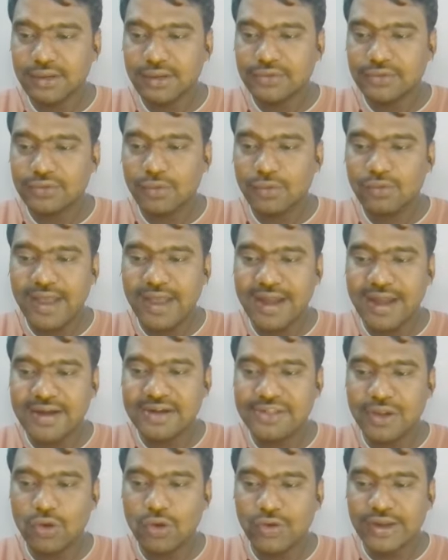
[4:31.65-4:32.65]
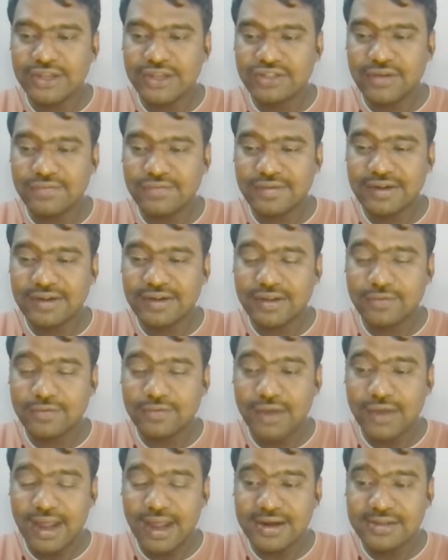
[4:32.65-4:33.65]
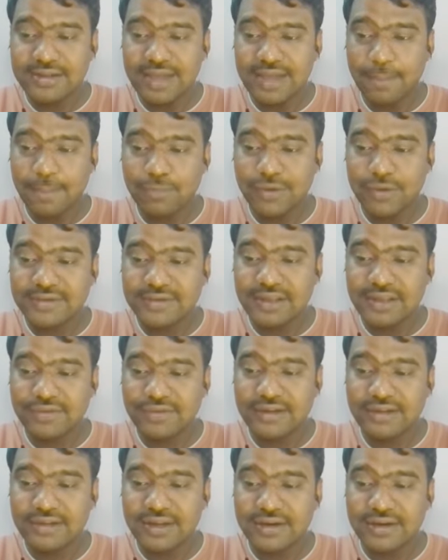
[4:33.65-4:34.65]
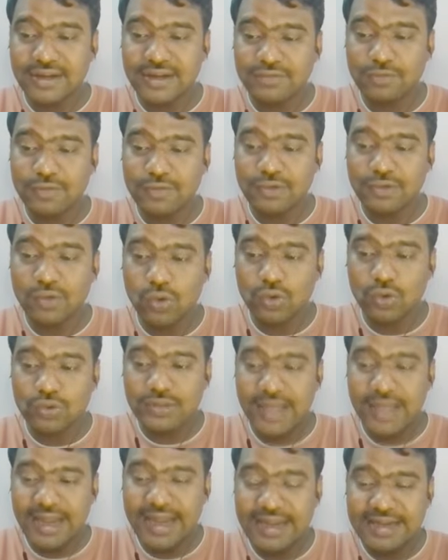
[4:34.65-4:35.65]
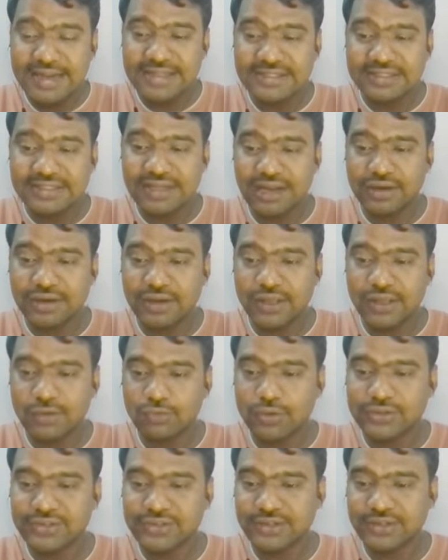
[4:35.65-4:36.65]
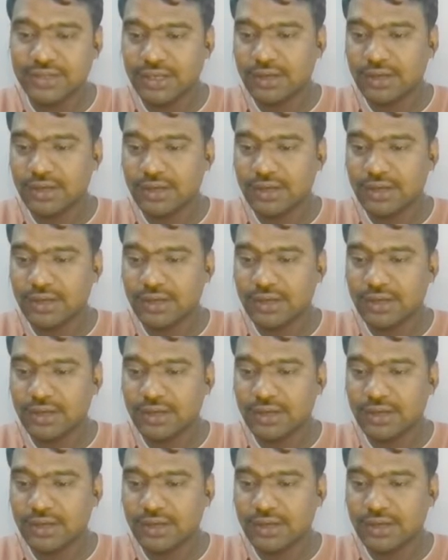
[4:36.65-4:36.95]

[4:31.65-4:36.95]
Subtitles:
So we added the location filter. We added the employee size filter. Next, we go to the industry and keywords.